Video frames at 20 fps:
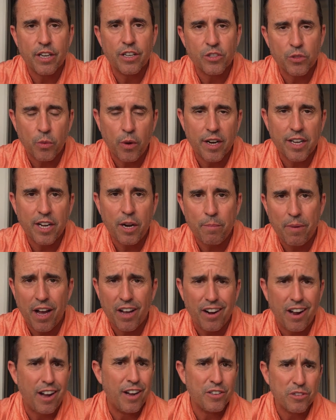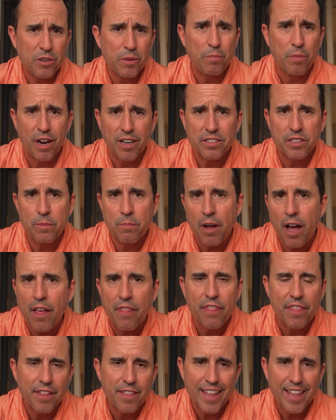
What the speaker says: is running about $100 a month.